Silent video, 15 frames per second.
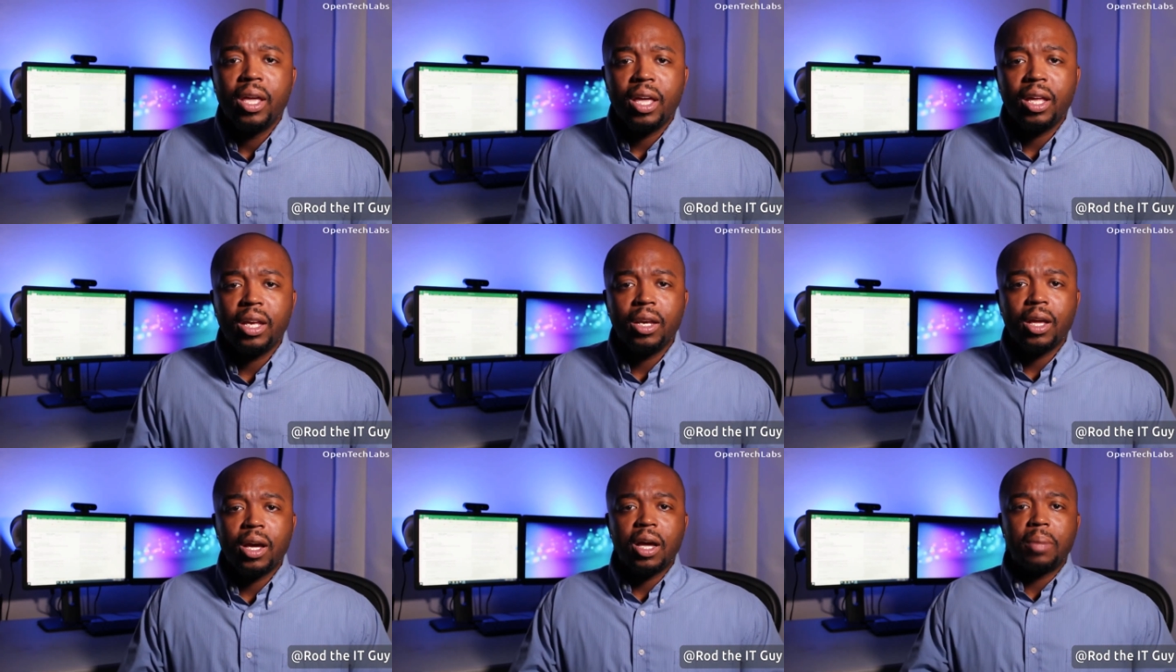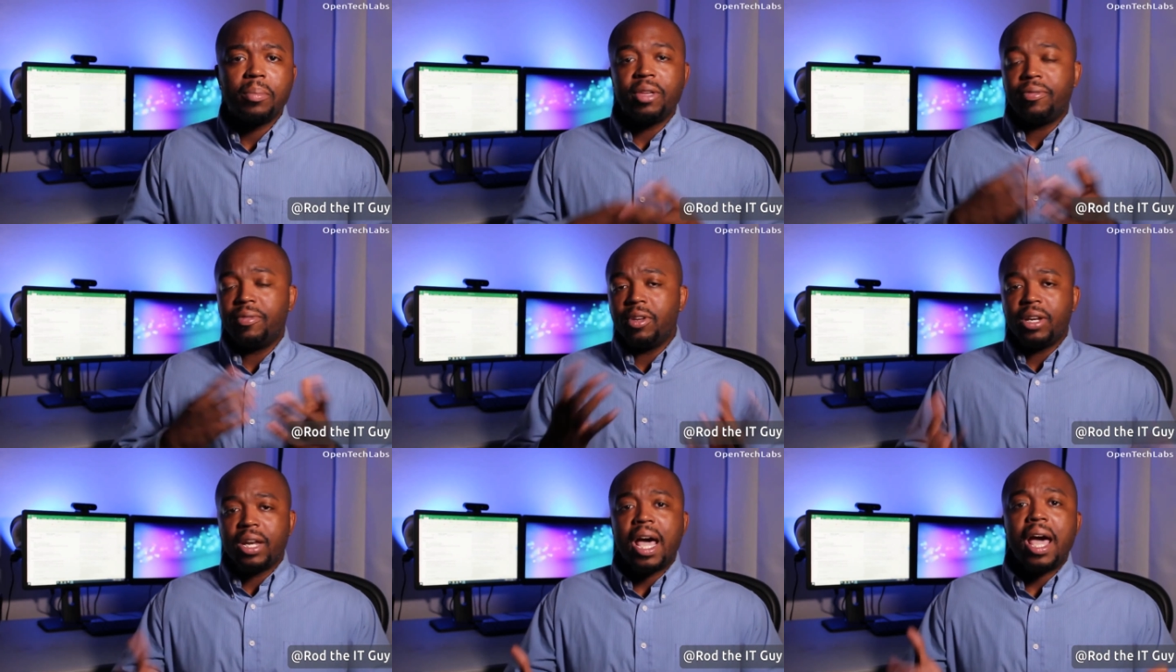And
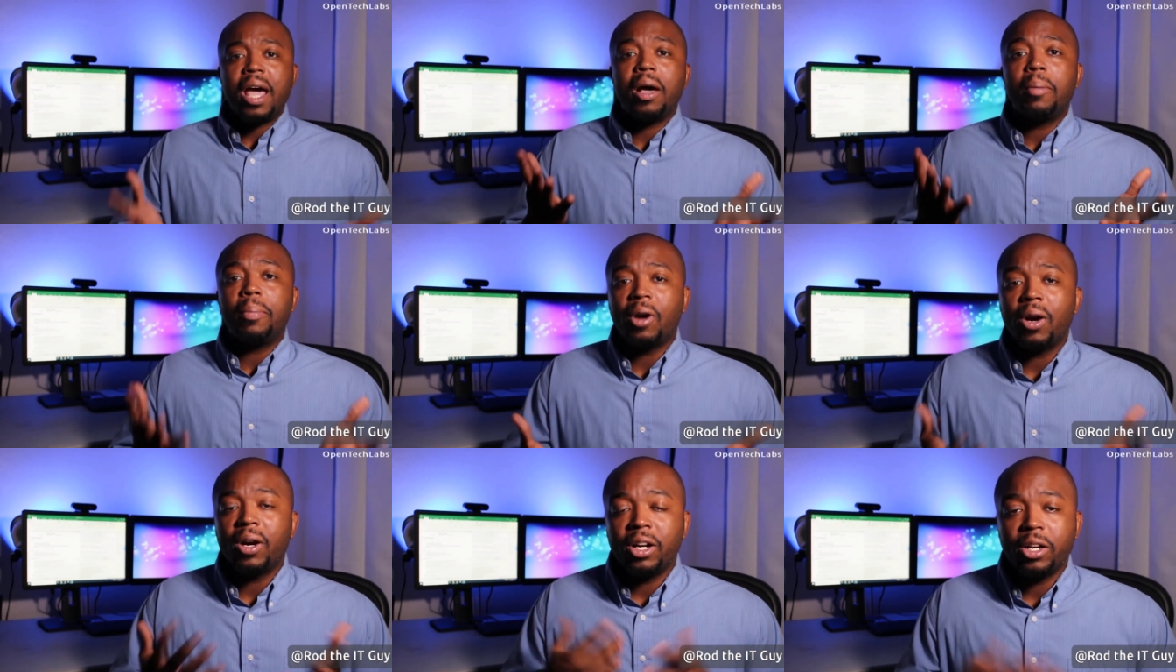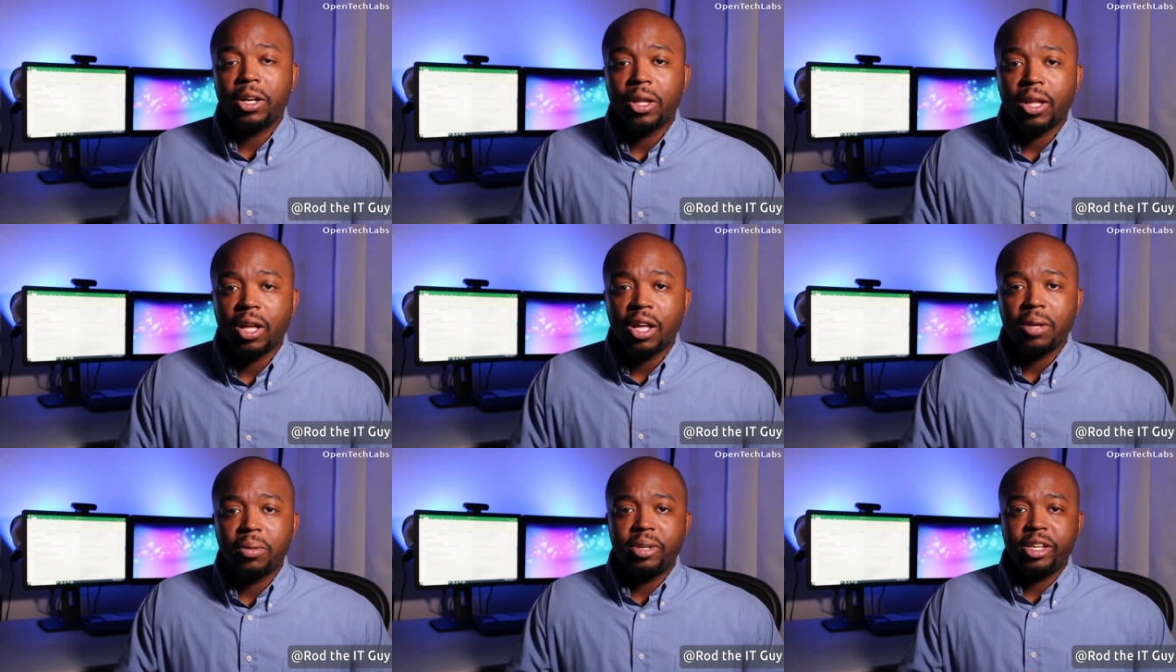if you're not a part of
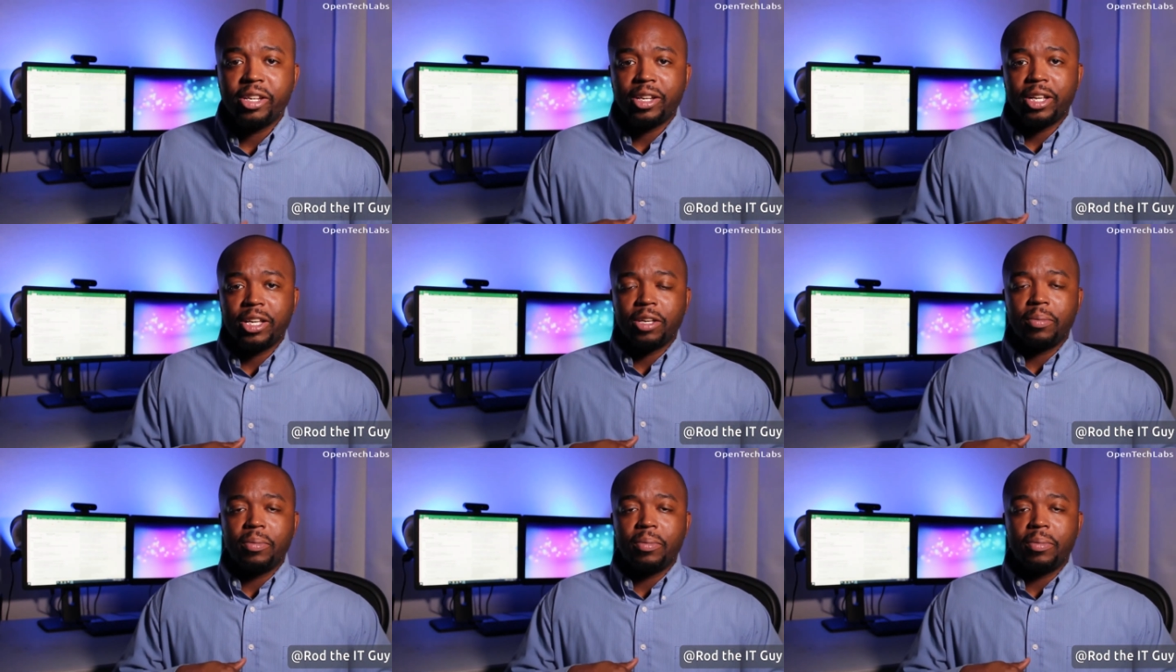the DigiLink